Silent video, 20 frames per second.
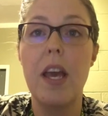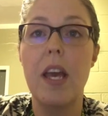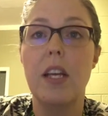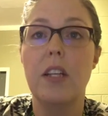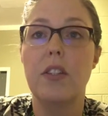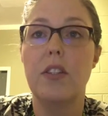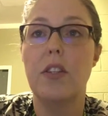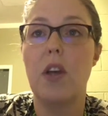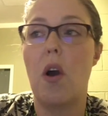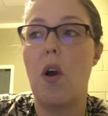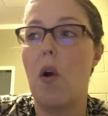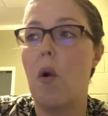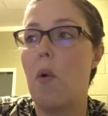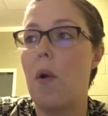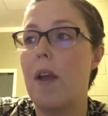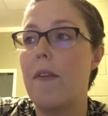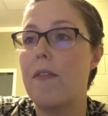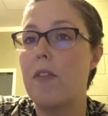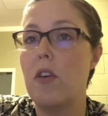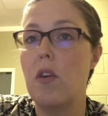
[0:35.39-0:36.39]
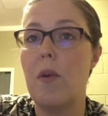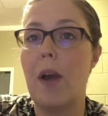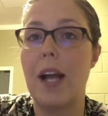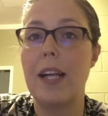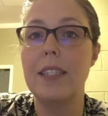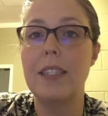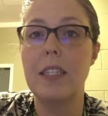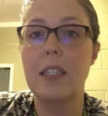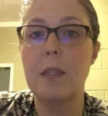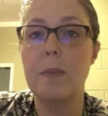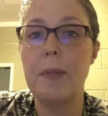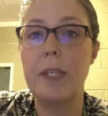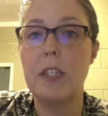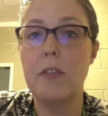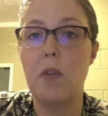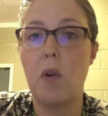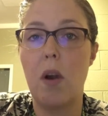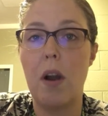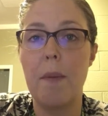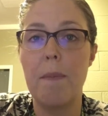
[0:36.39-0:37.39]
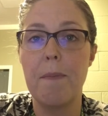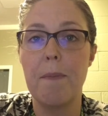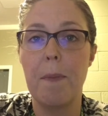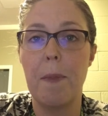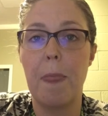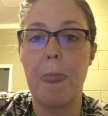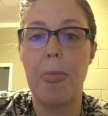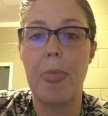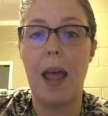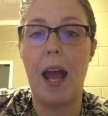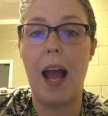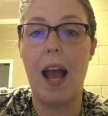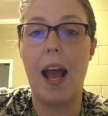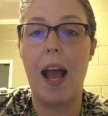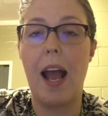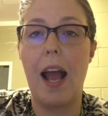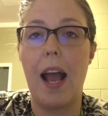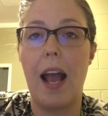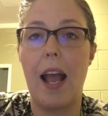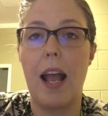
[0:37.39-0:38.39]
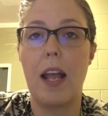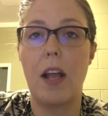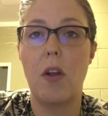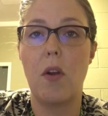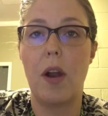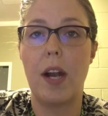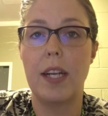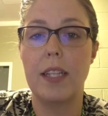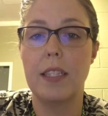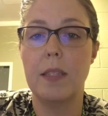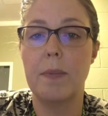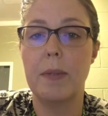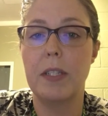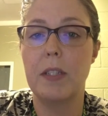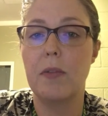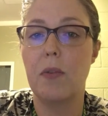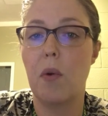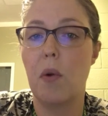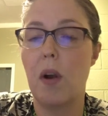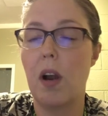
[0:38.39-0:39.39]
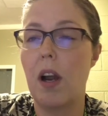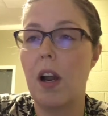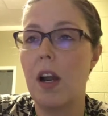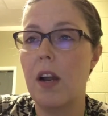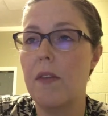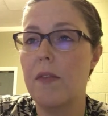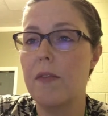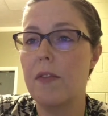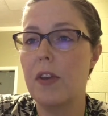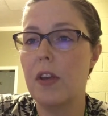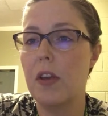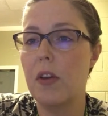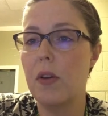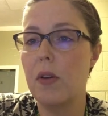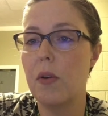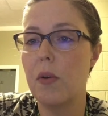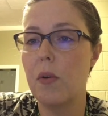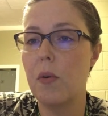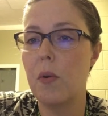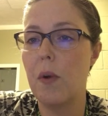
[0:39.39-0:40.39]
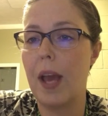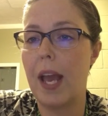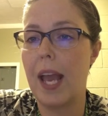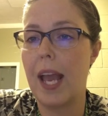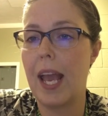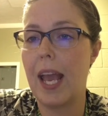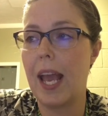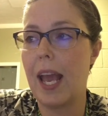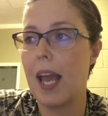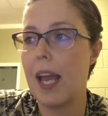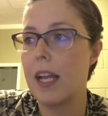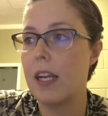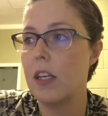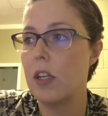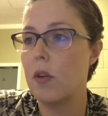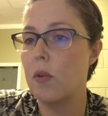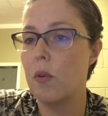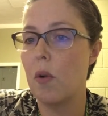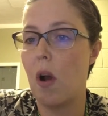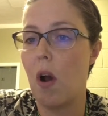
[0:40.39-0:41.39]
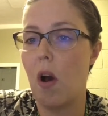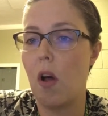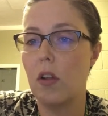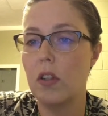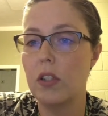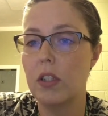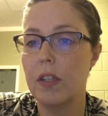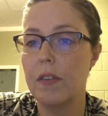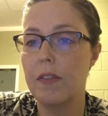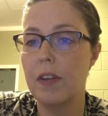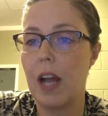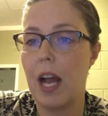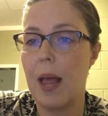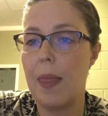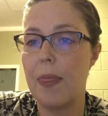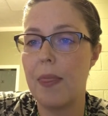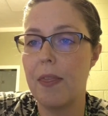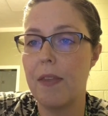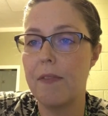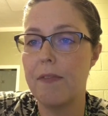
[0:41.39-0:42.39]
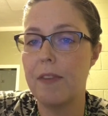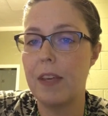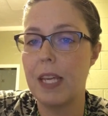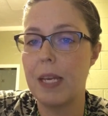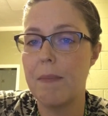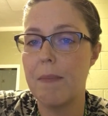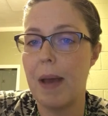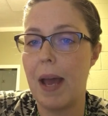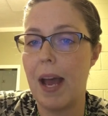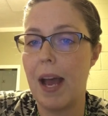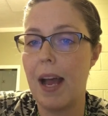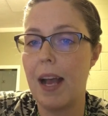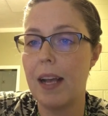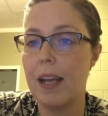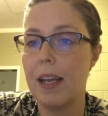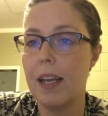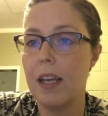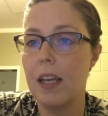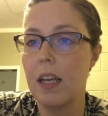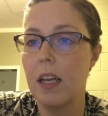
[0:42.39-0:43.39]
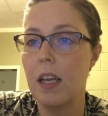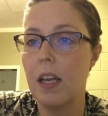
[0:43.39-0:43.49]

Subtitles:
So if you guys did speech 4, I graded speech 4 for you and you all should have gotten the feedback